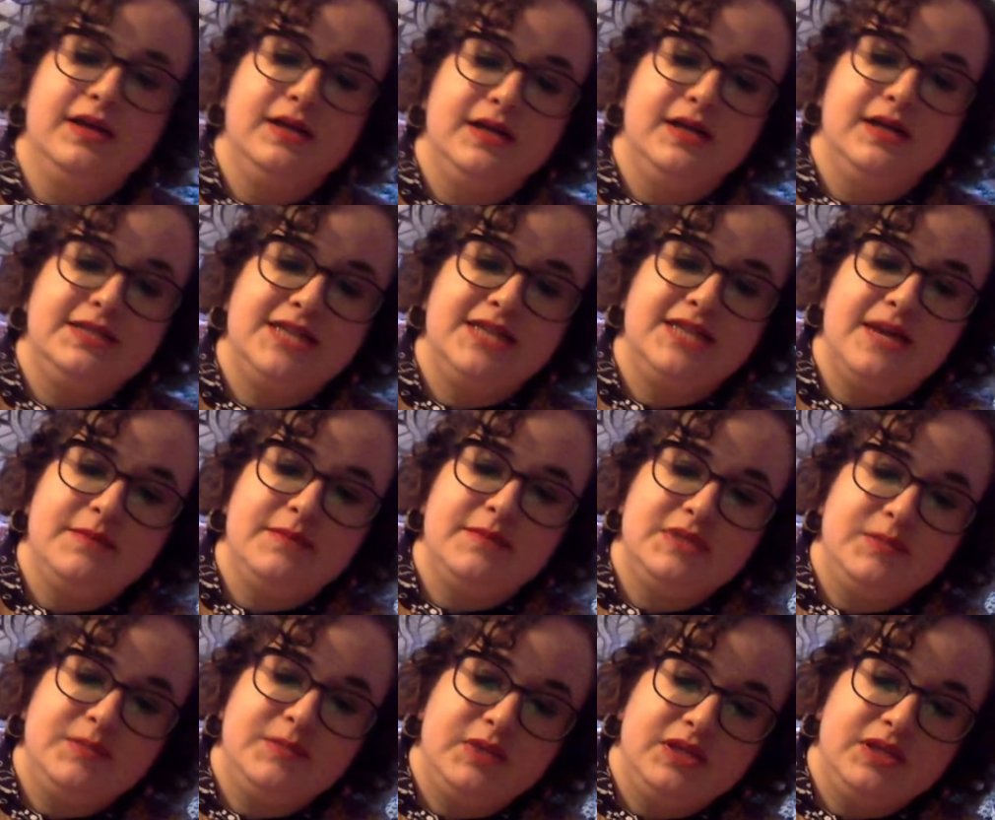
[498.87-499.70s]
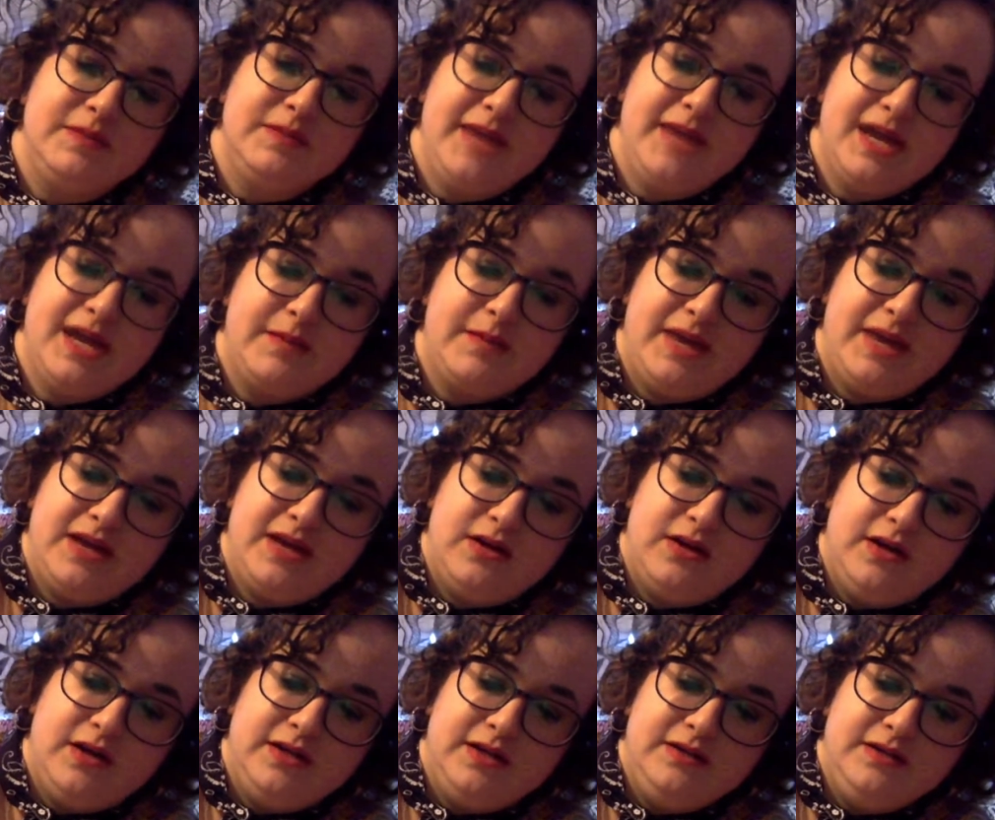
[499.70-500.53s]
attempt to put the backpack
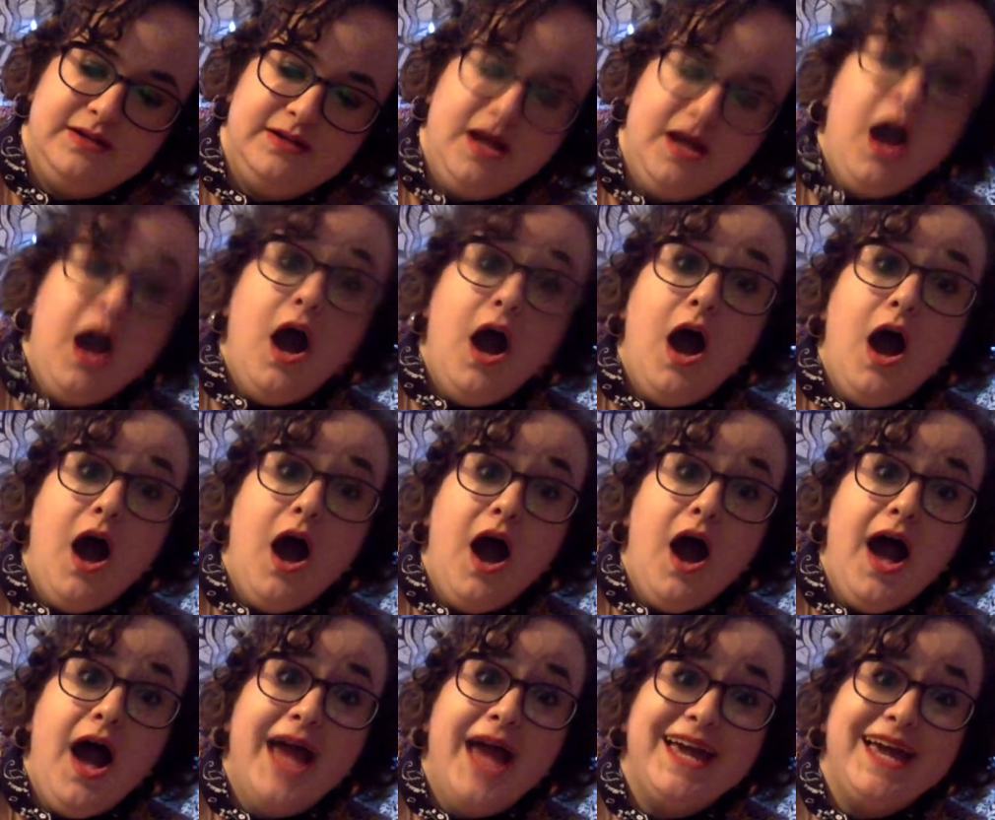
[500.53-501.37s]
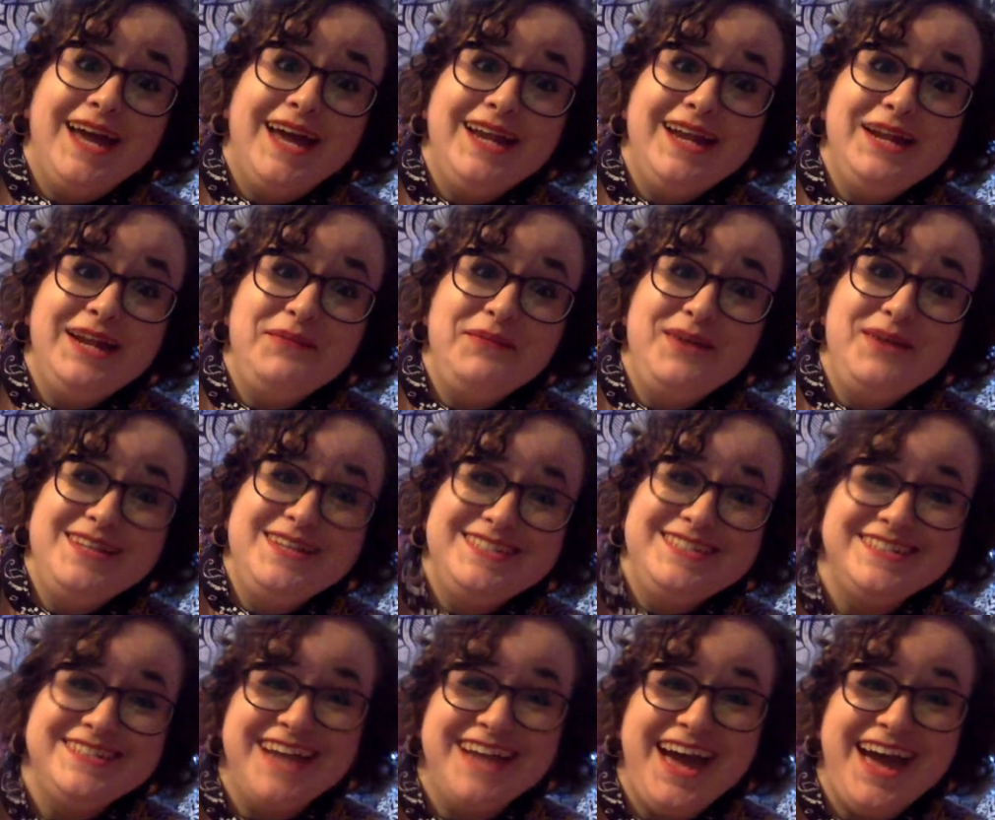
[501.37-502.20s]
on. I got it in one
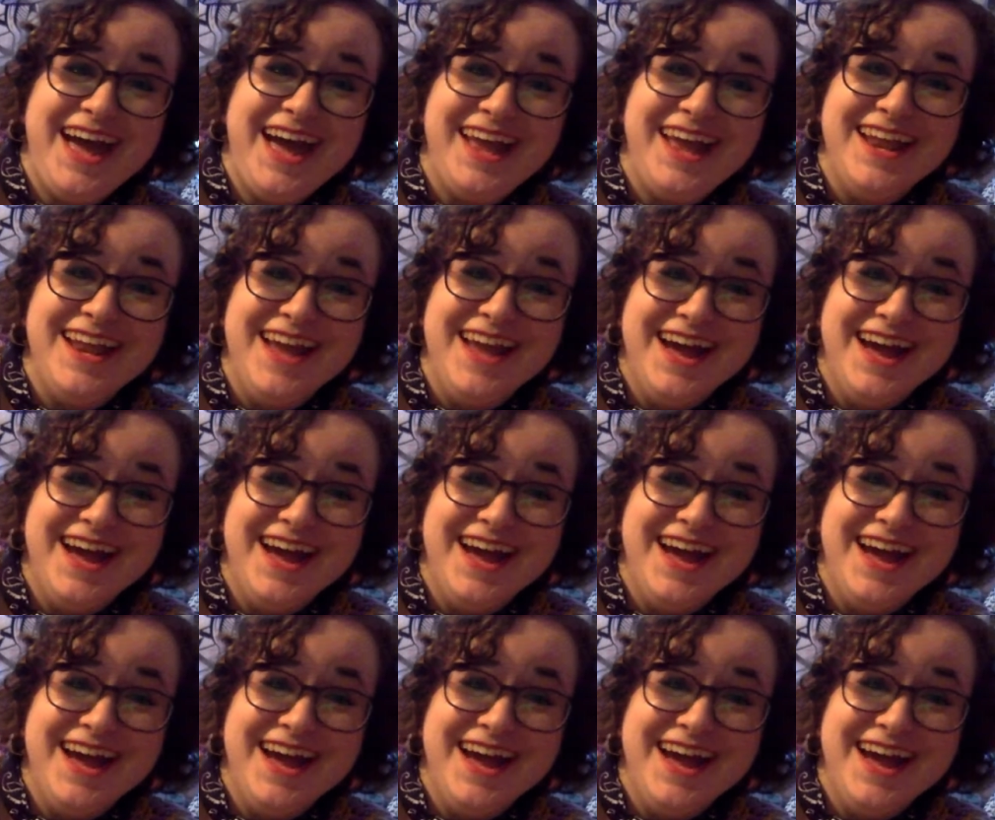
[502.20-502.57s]
shot!